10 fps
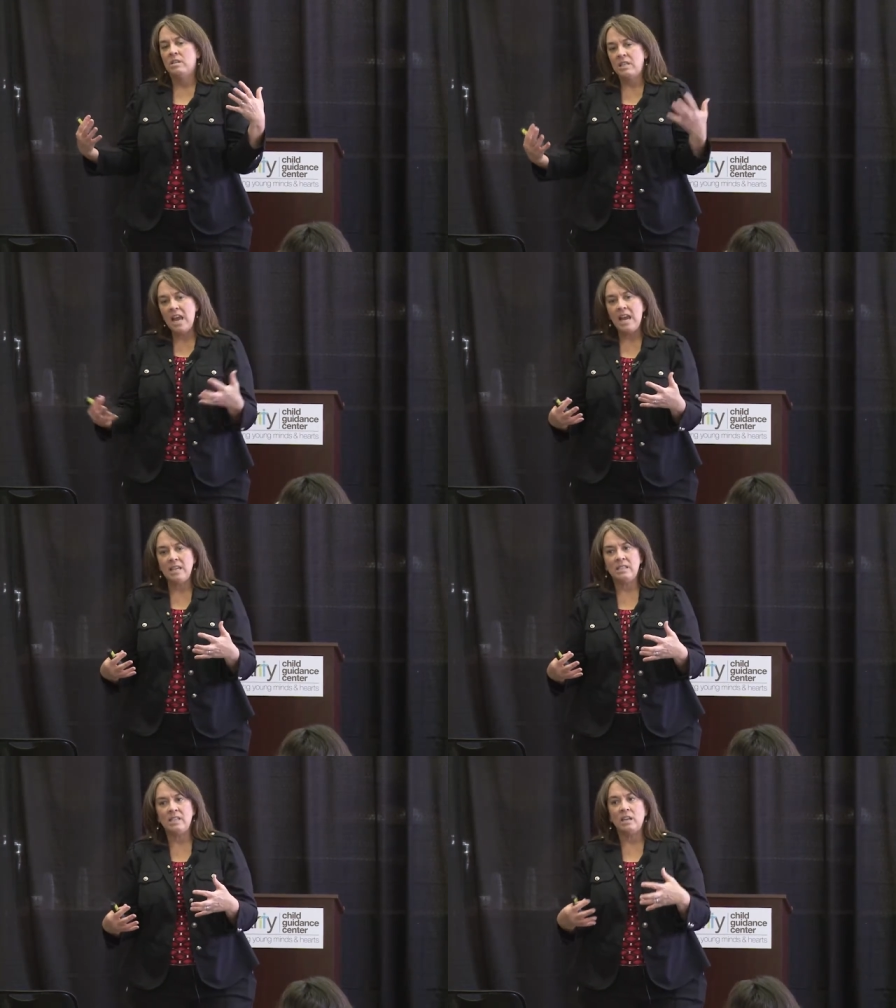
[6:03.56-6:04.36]

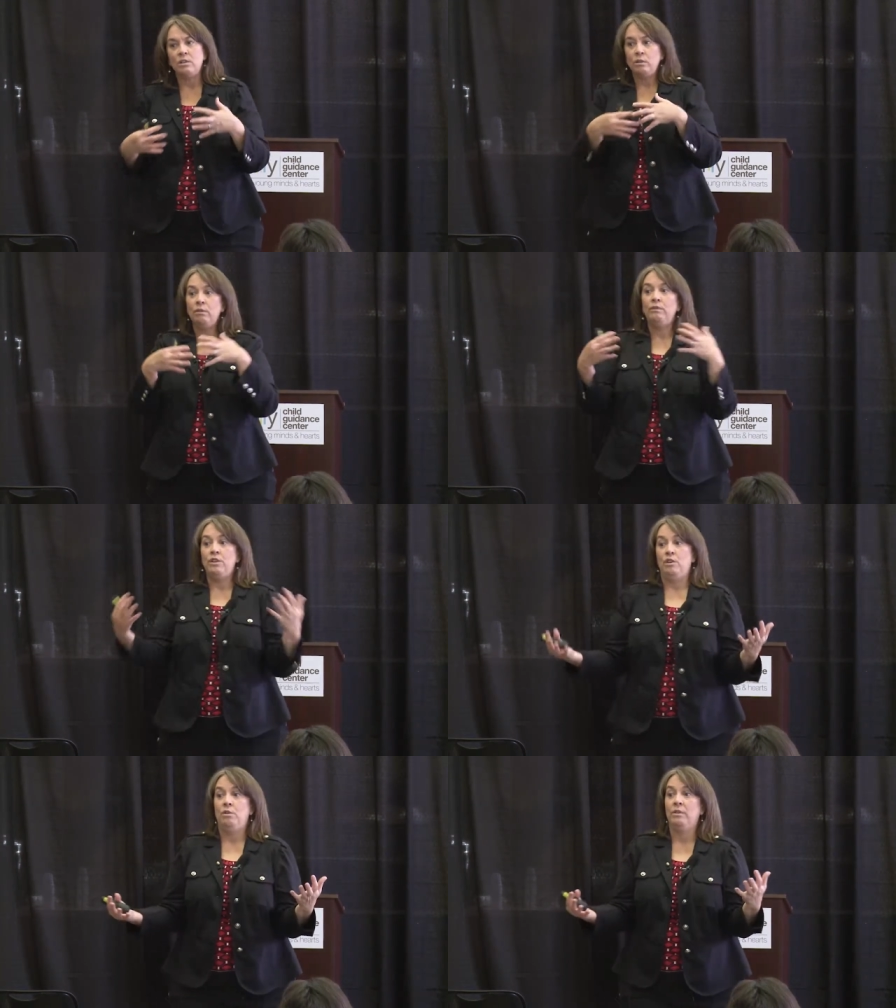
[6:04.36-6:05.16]
states that do
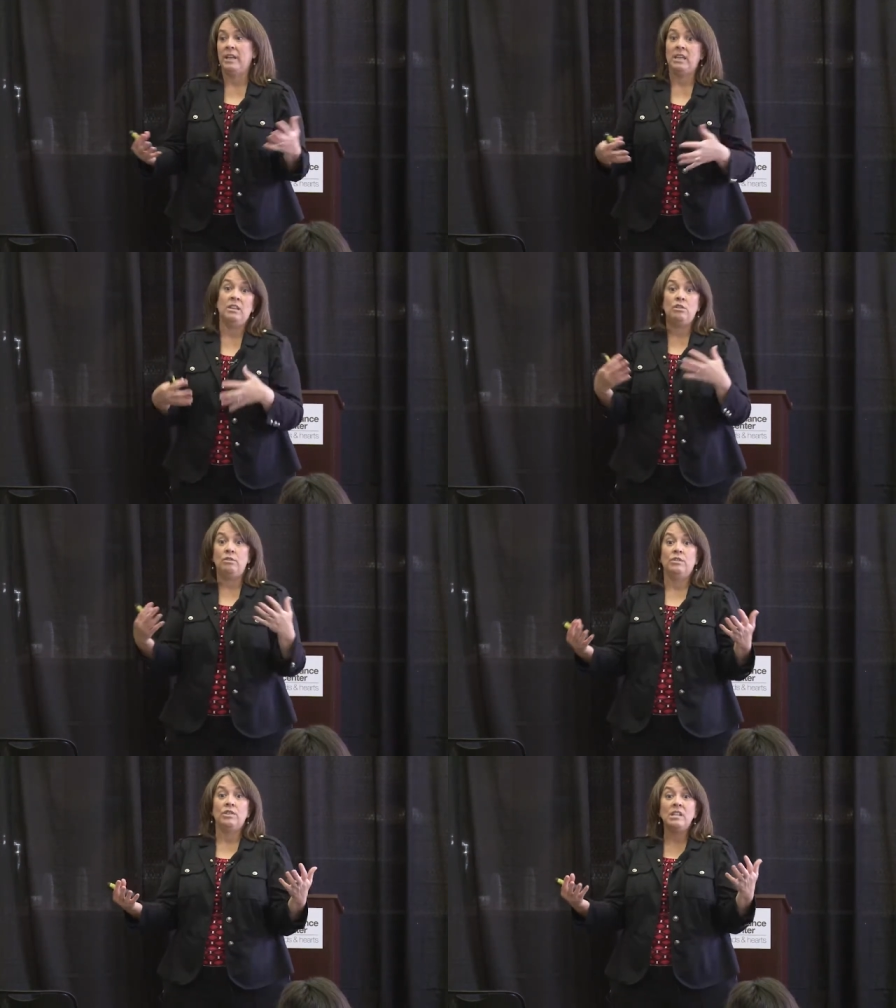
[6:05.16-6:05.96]
view, like in the
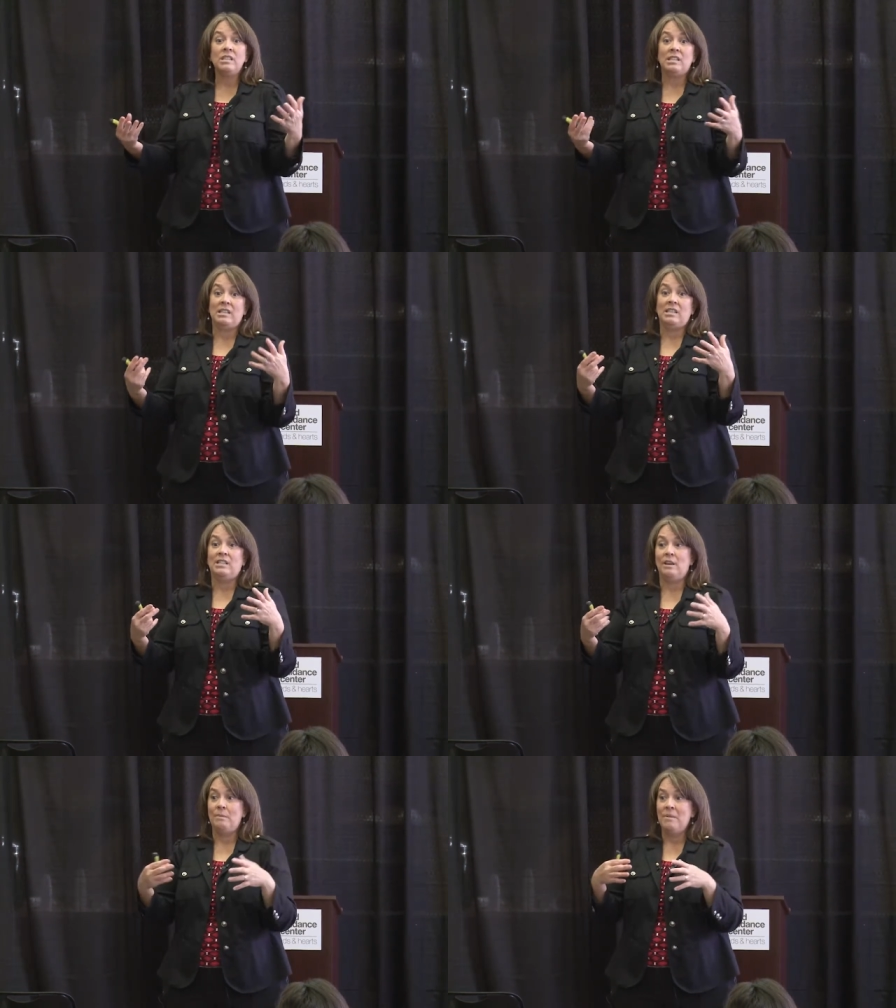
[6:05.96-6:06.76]
juvenile justice
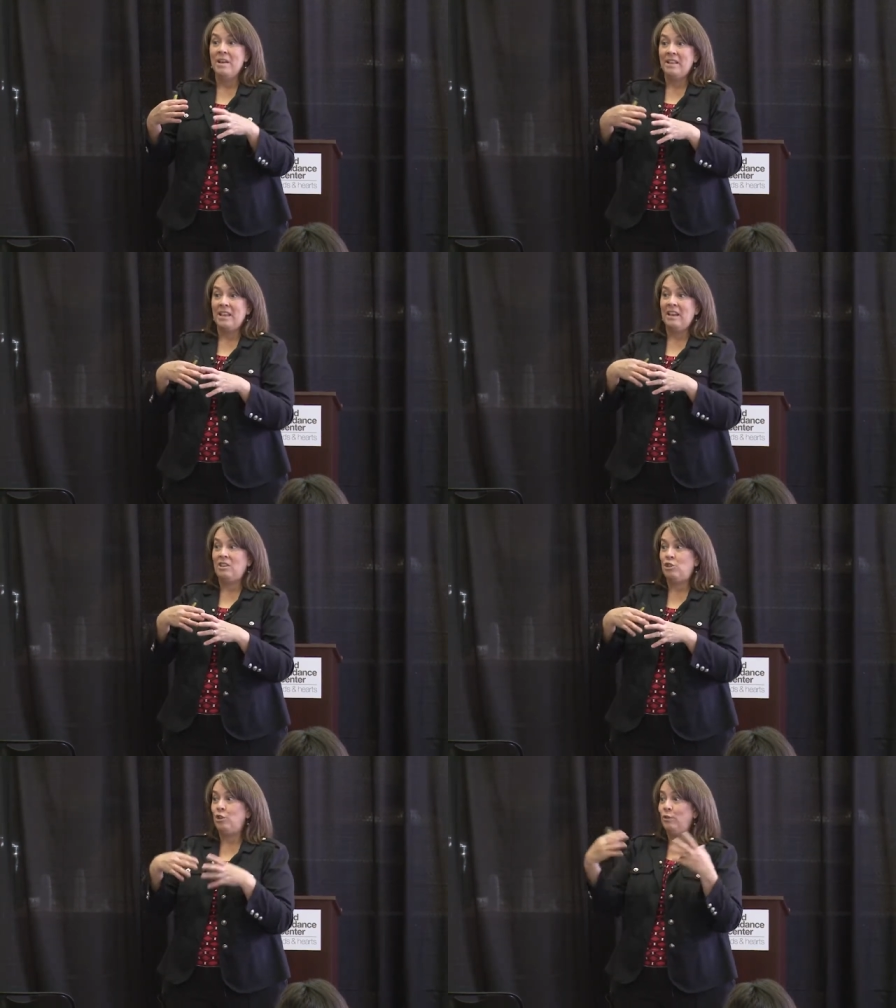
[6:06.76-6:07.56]
system,
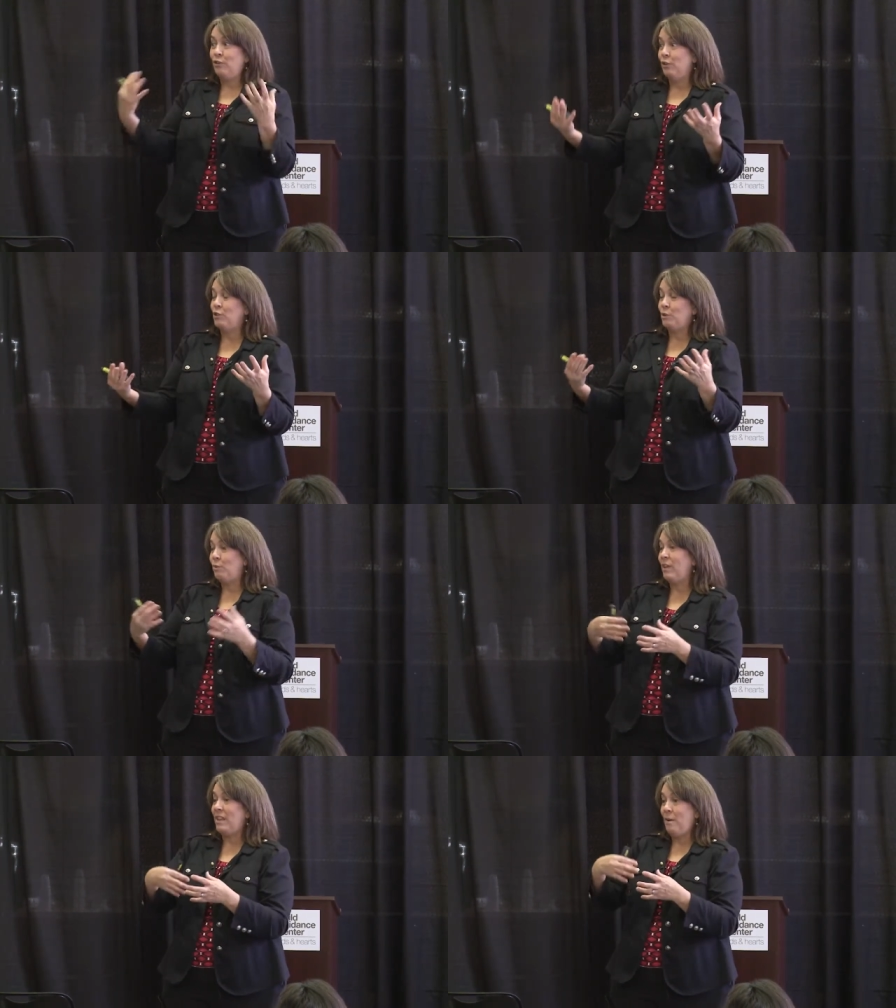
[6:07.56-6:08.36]
that juveniles are
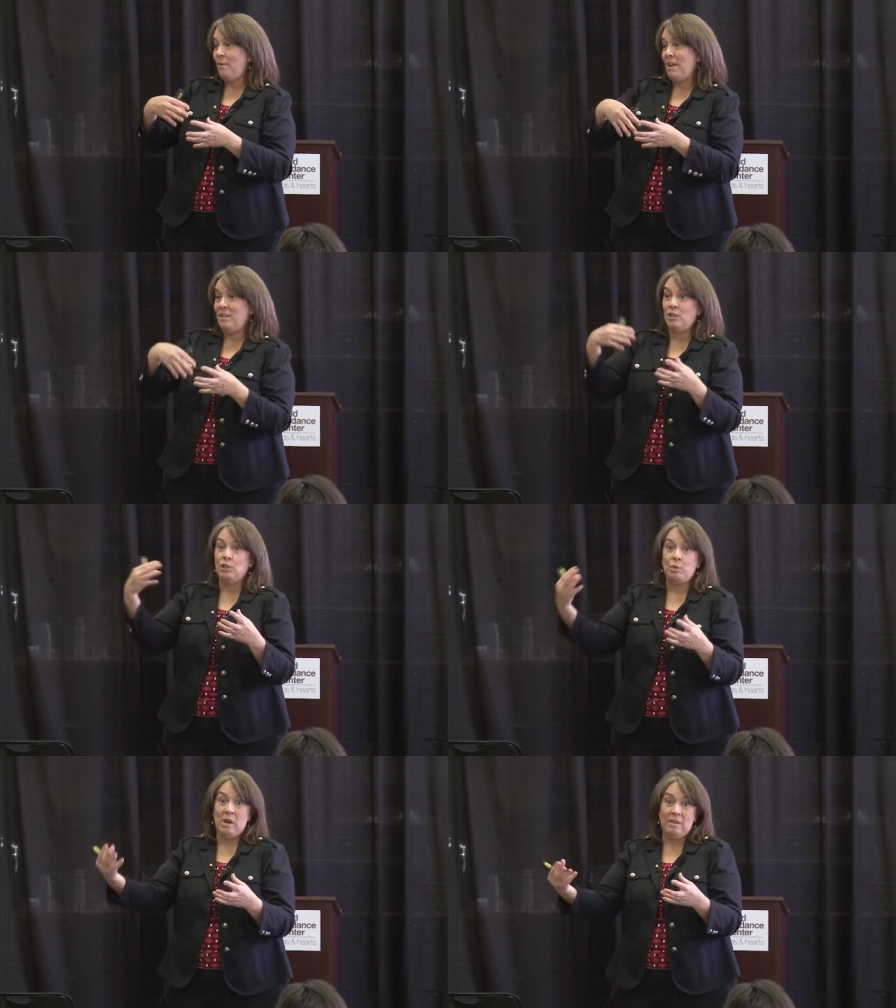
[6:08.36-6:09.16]
really that way until
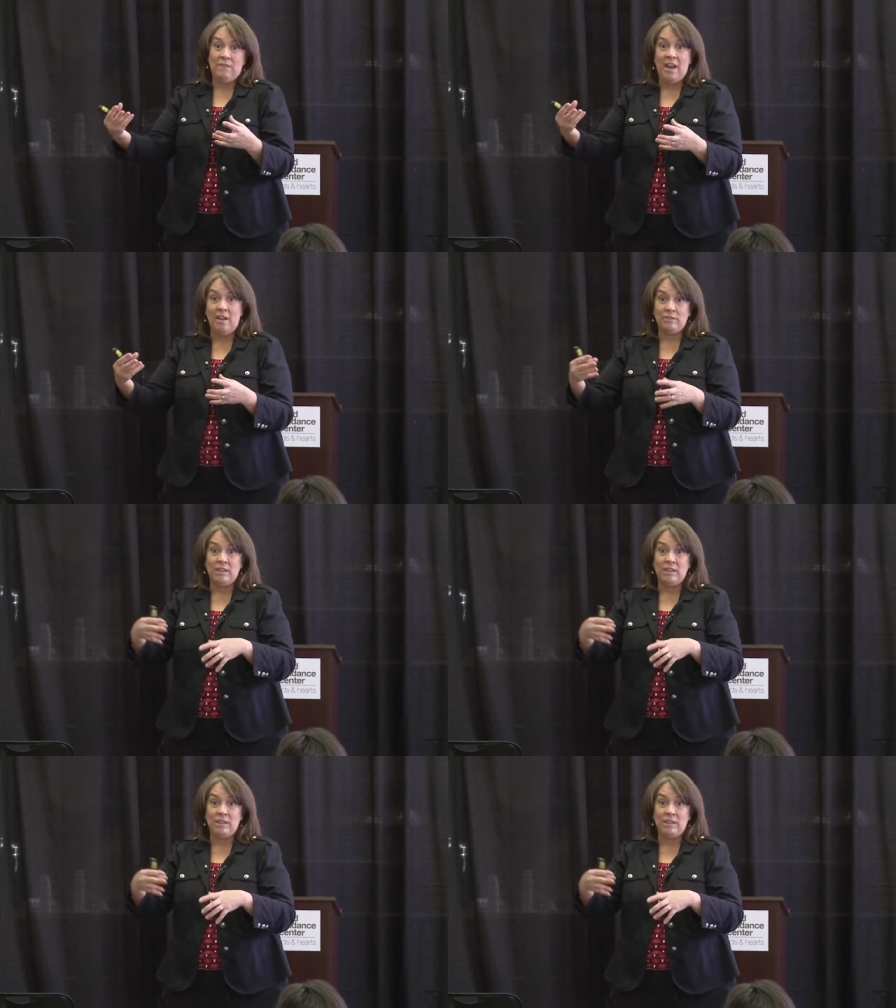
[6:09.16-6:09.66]
twenty-five.